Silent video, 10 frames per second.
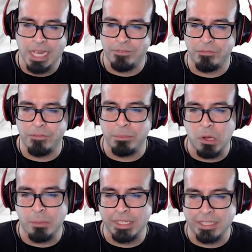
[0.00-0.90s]
After a few
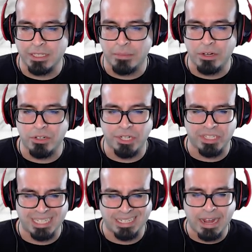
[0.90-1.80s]
moments, his demeanor
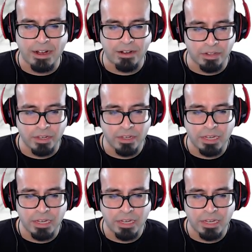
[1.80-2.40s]
changes entirely.